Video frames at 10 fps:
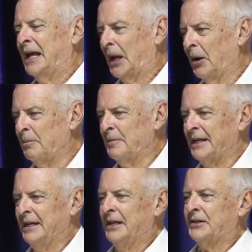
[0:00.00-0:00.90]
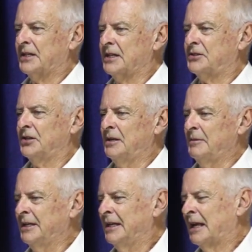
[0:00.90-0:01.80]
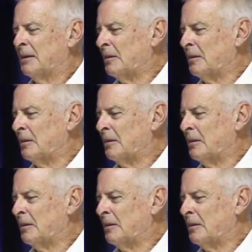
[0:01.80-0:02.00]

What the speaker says: helped me to determine